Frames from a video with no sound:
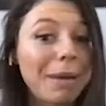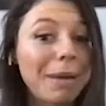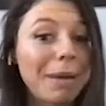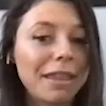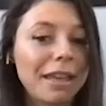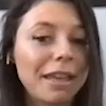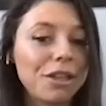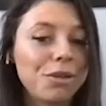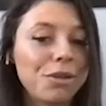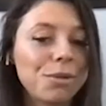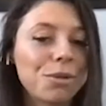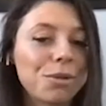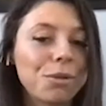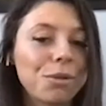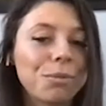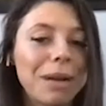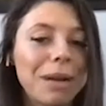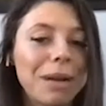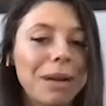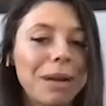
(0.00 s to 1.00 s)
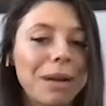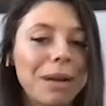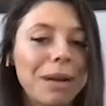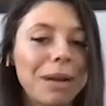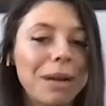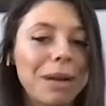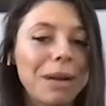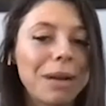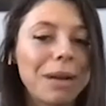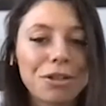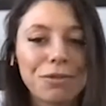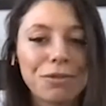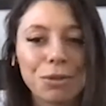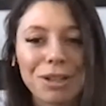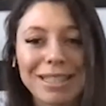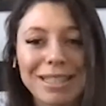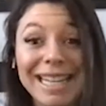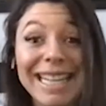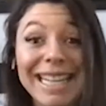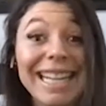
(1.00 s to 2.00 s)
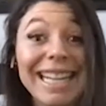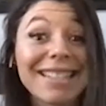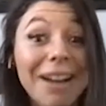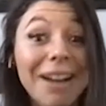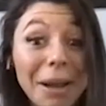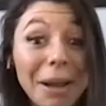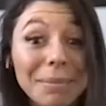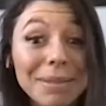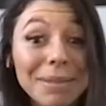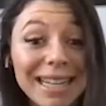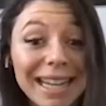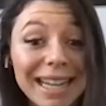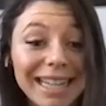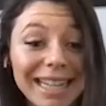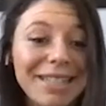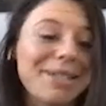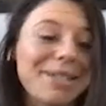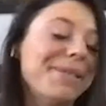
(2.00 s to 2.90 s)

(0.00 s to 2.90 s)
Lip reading: So Beth, thank you so much for taking time today